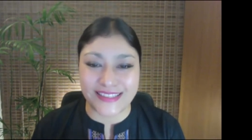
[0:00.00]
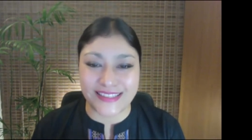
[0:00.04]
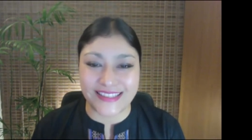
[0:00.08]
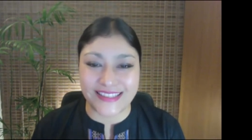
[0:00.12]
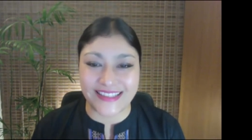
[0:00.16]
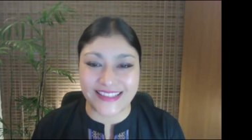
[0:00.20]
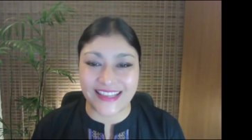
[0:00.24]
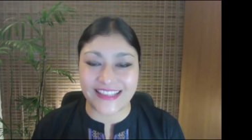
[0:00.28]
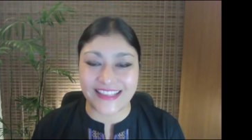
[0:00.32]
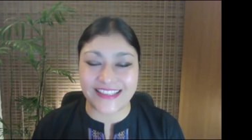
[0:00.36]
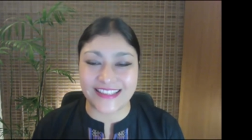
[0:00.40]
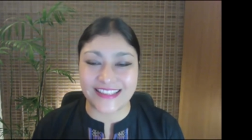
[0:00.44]

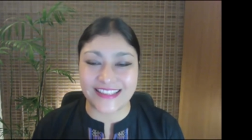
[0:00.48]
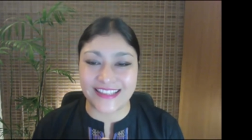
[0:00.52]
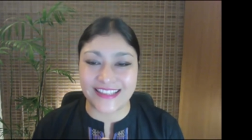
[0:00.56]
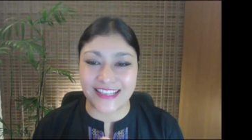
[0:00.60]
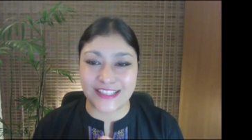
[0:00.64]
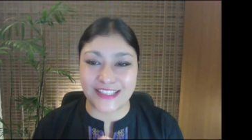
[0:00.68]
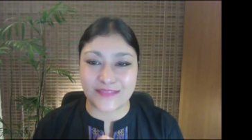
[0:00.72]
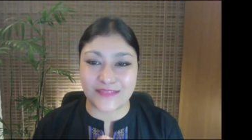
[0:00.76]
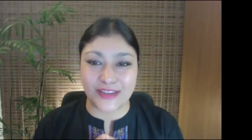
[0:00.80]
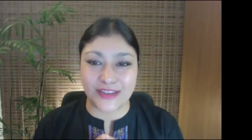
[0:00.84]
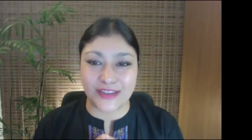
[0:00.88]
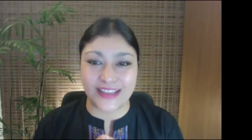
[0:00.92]
Let's
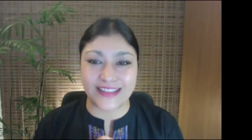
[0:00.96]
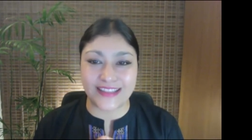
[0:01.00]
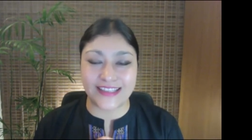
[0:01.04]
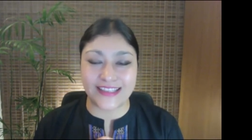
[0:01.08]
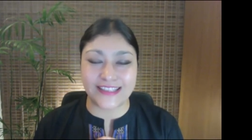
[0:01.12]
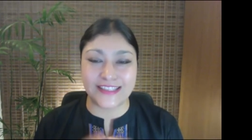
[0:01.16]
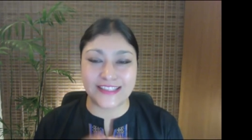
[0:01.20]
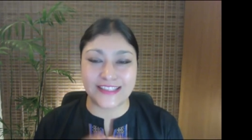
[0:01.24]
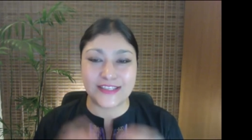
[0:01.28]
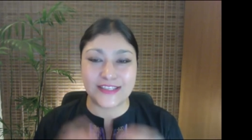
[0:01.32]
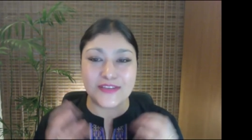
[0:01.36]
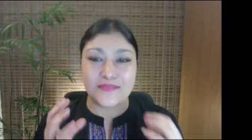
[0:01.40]
bring
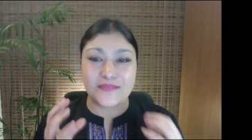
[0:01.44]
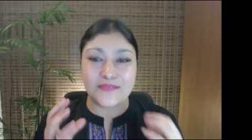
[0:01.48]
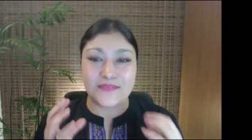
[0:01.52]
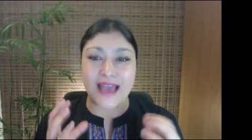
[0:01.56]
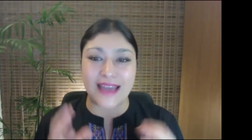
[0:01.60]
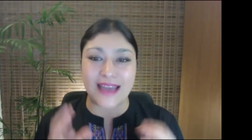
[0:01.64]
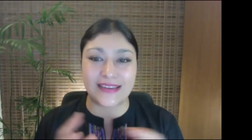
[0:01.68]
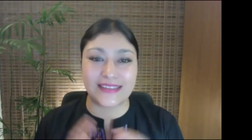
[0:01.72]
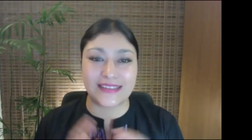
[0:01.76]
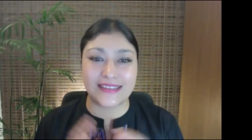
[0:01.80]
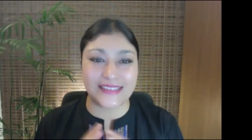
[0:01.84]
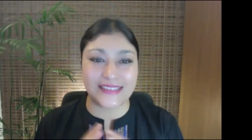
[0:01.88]
this
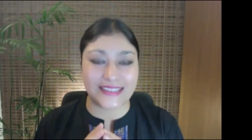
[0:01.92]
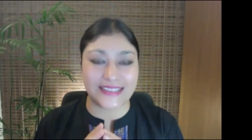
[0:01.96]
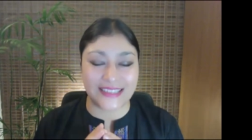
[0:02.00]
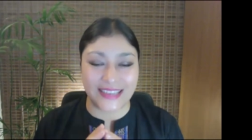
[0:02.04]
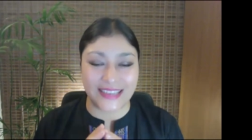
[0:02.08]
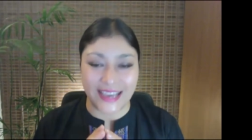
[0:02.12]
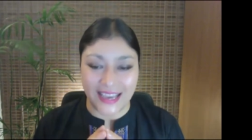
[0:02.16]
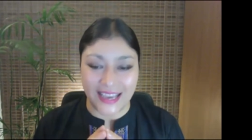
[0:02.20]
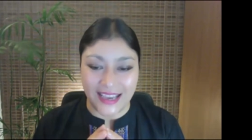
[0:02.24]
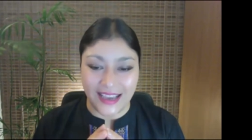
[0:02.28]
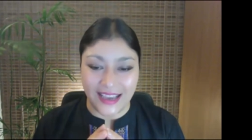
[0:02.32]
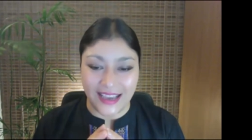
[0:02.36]
humanity
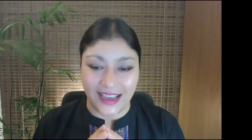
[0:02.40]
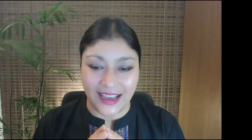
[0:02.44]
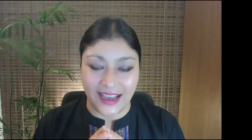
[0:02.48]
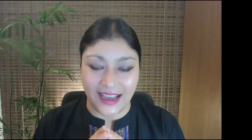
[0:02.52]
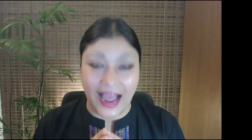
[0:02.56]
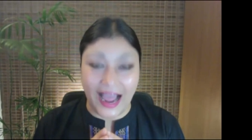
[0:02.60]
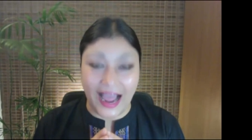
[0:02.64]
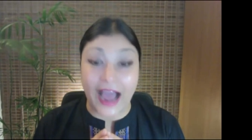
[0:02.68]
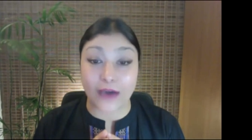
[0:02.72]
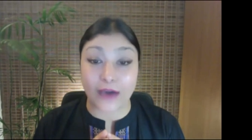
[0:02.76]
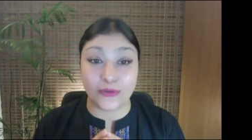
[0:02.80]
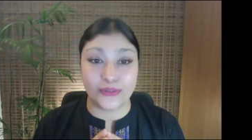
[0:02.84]

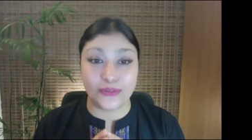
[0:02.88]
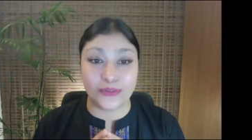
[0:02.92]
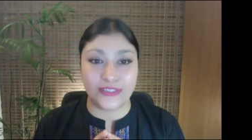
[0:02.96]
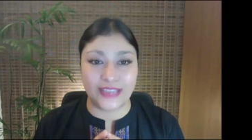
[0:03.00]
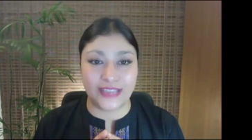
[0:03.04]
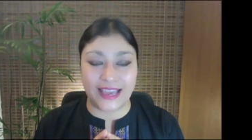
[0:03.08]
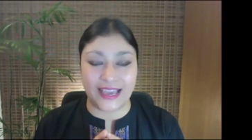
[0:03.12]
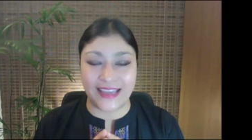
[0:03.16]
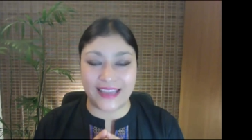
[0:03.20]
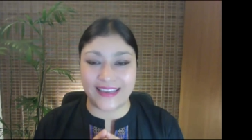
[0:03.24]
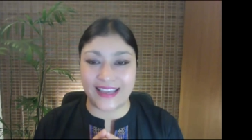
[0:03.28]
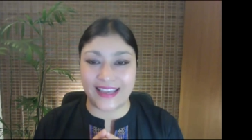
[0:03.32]
out
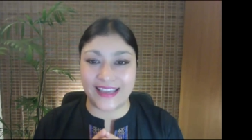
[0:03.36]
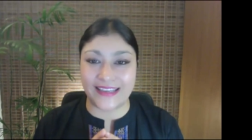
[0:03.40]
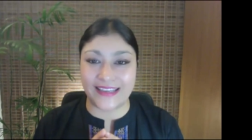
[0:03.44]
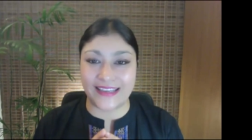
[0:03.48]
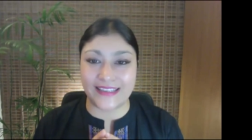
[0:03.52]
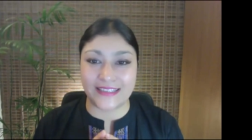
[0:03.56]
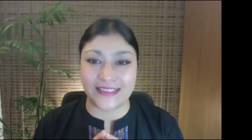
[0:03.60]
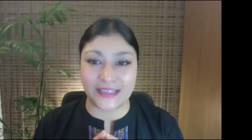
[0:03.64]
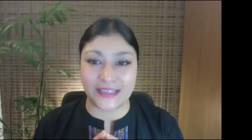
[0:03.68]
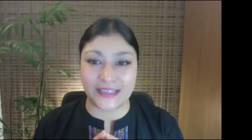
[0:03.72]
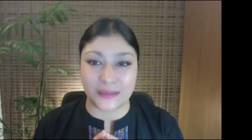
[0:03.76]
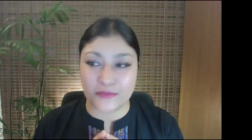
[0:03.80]
and
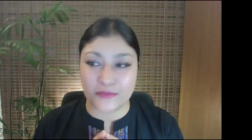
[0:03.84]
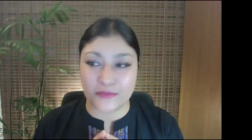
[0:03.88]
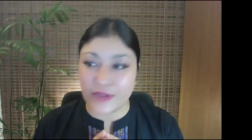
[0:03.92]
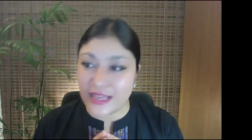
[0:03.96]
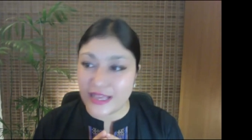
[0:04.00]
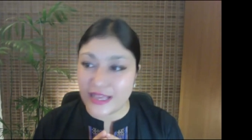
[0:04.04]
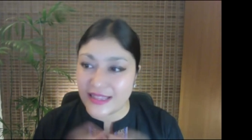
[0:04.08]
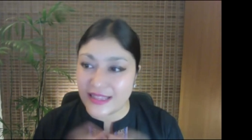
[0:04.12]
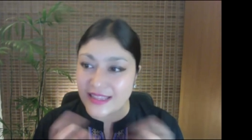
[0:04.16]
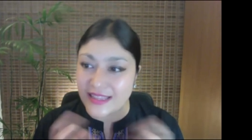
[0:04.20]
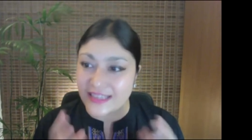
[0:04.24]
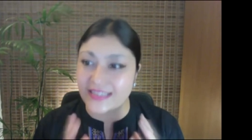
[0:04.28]
bring
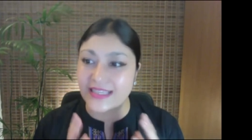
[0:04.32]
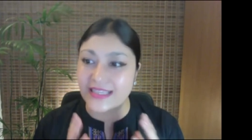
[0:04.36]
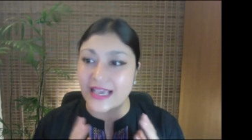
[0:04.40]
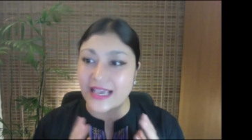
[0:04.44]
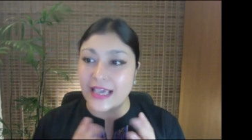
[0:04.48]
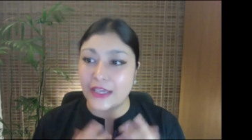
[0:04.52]
this.